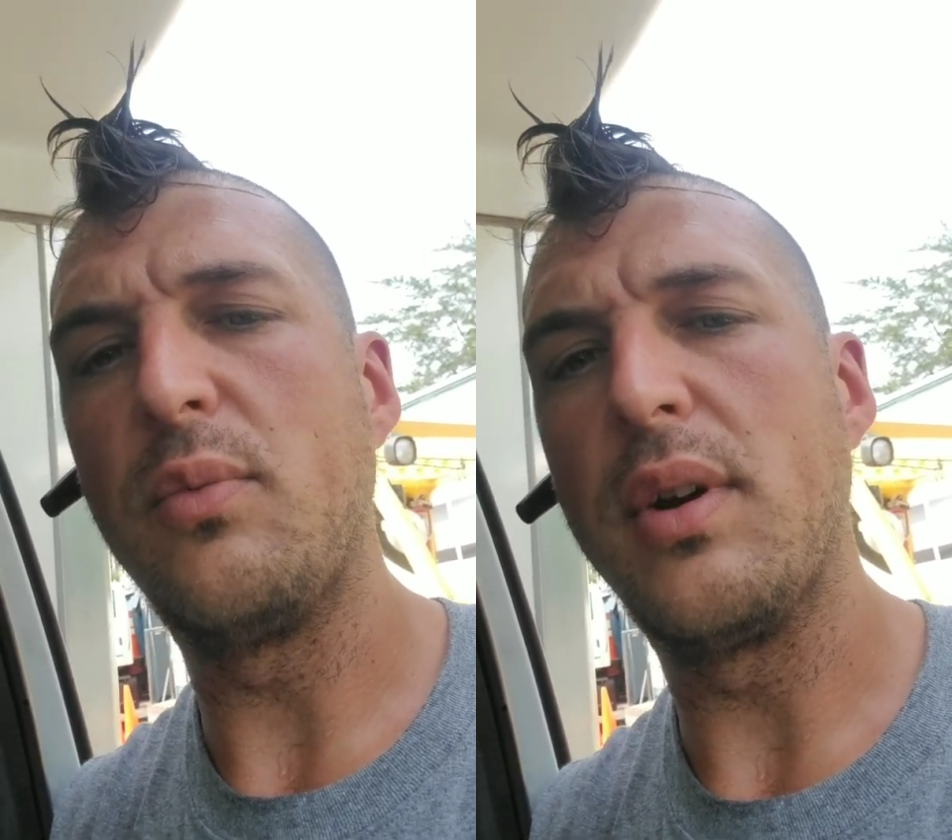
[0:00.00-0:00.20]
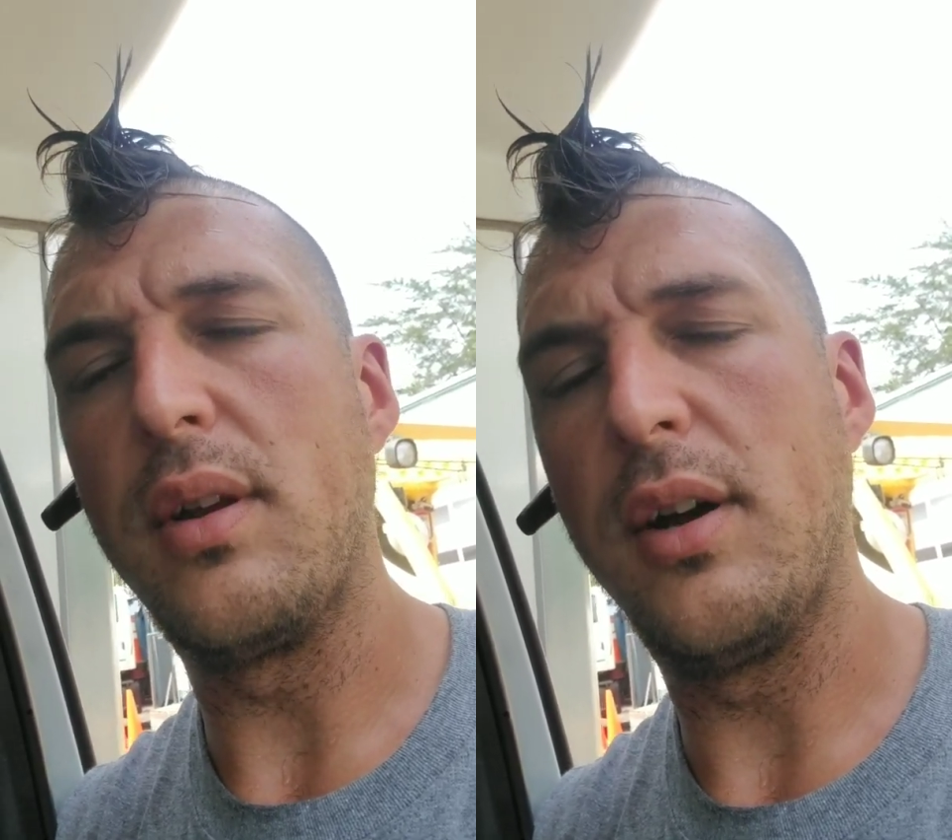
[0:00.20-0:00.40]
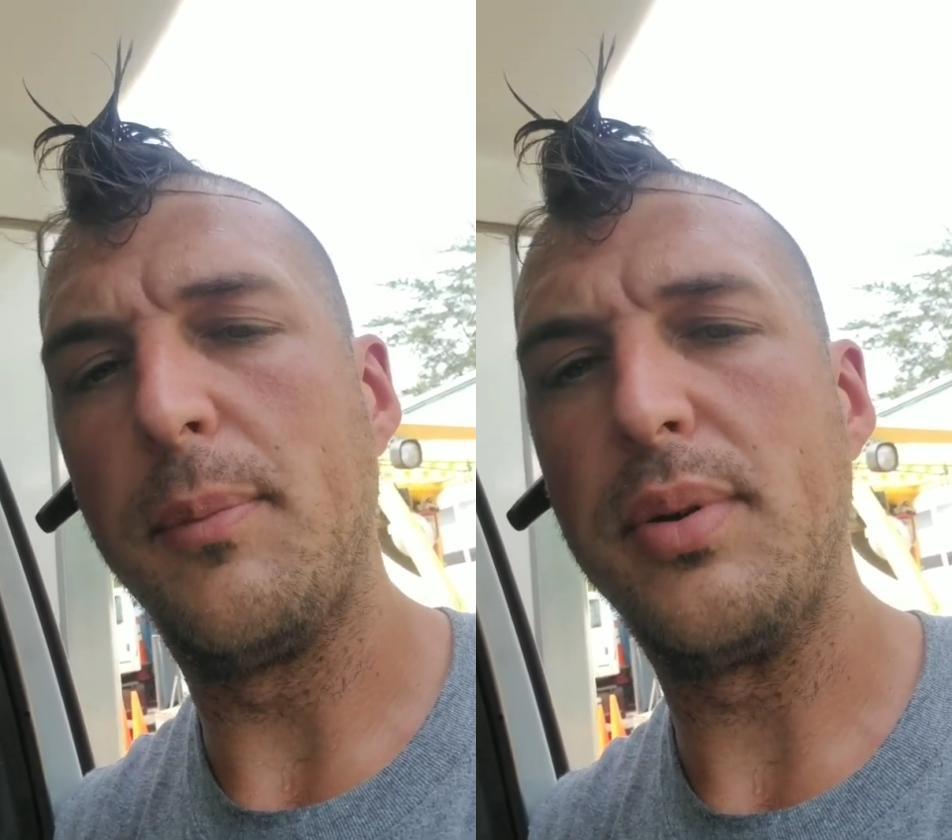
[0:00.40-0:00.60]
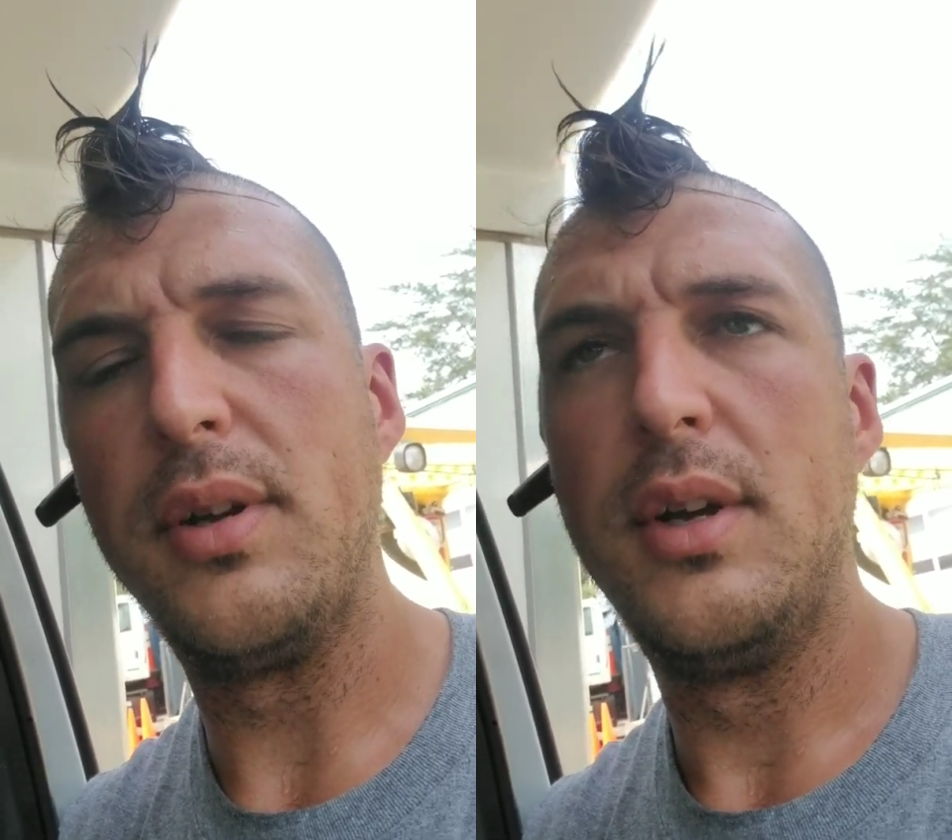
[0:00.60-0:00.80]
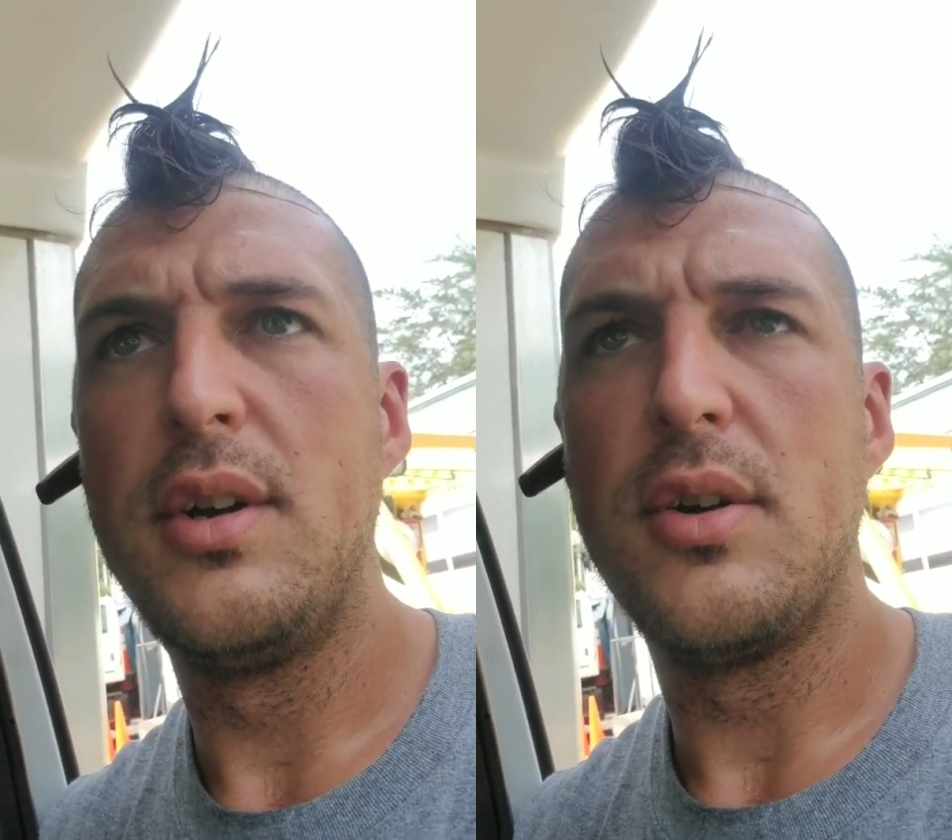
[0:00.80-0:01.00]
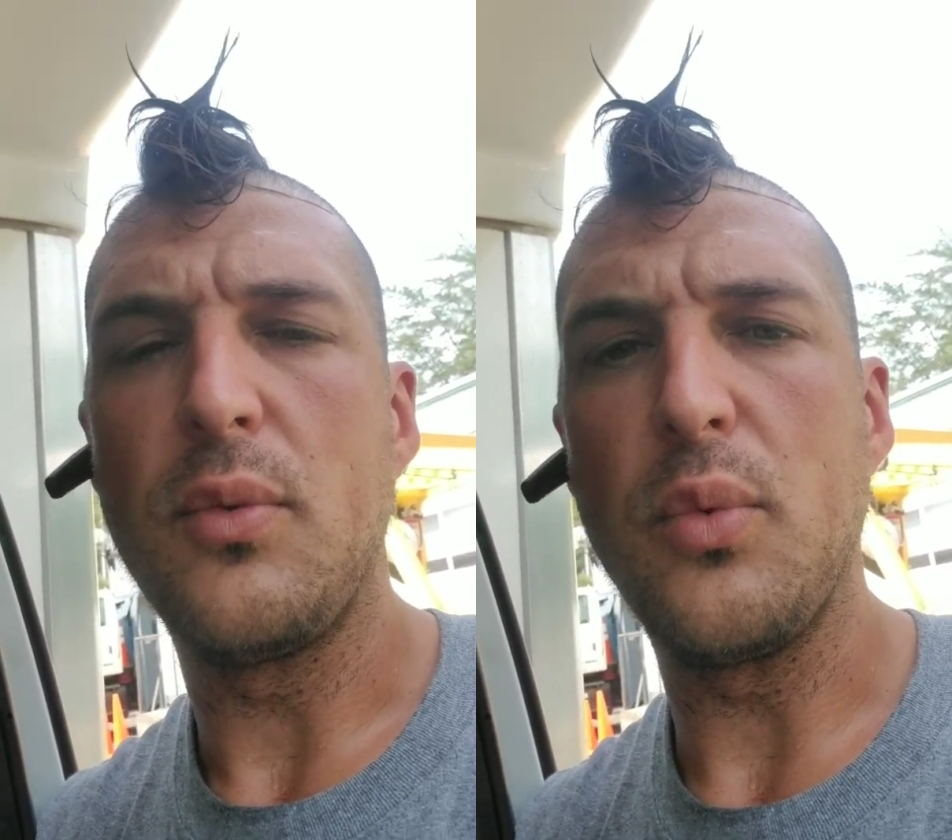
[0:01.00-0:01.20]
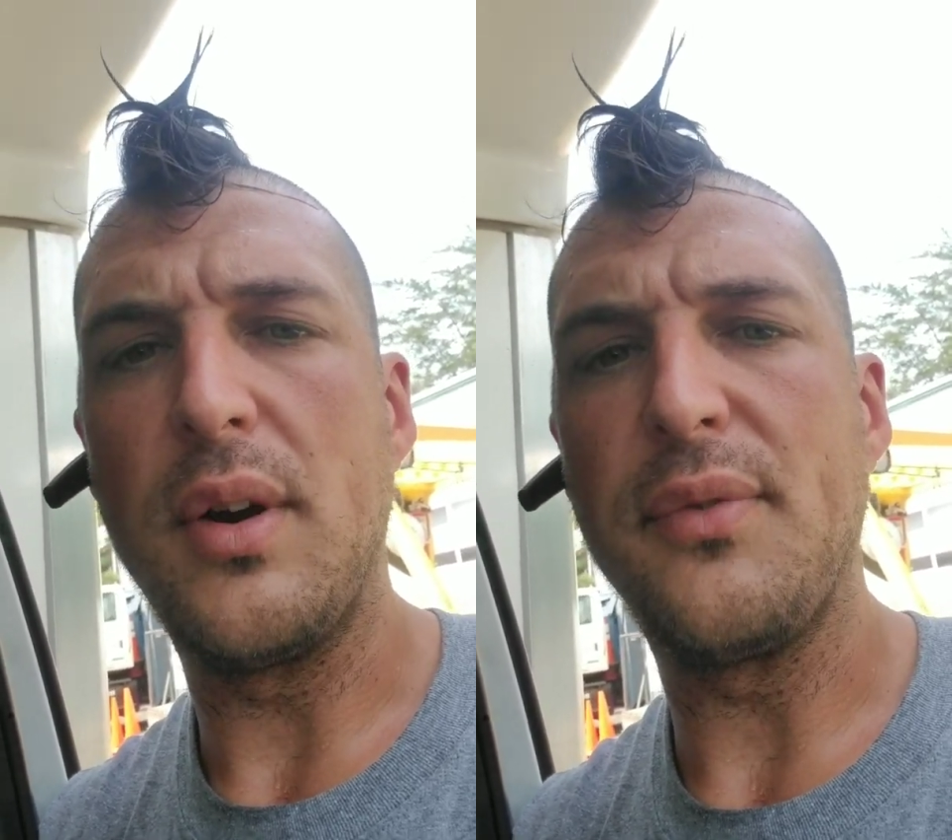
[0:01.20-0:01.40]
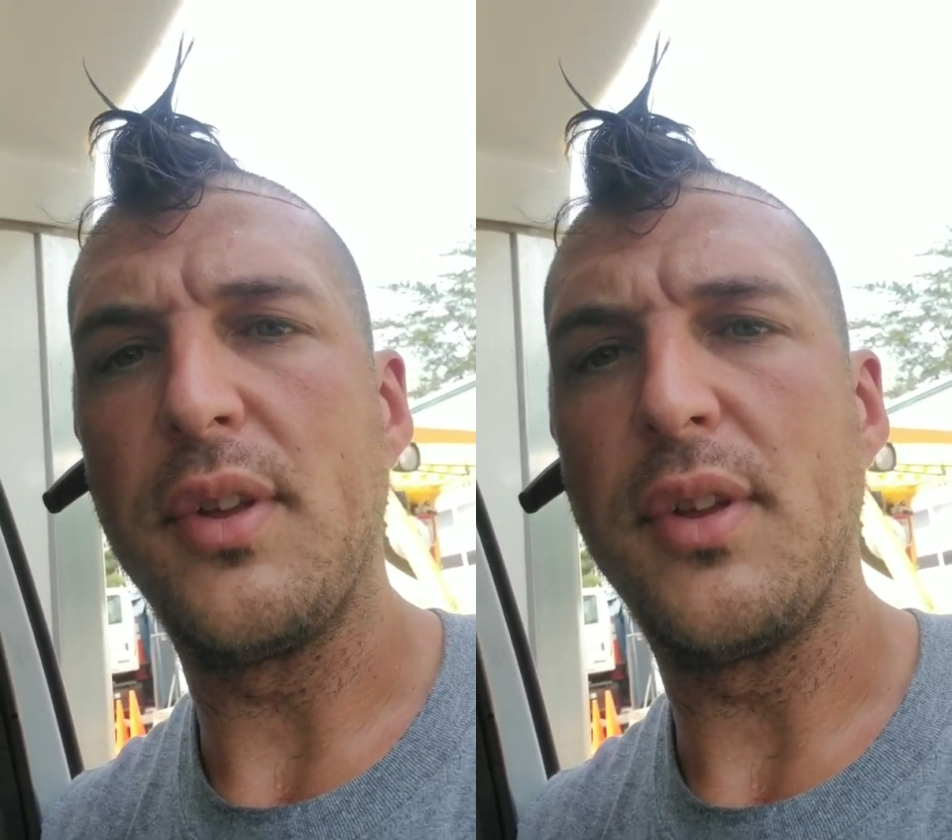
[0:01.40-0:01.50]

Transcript: went up roughly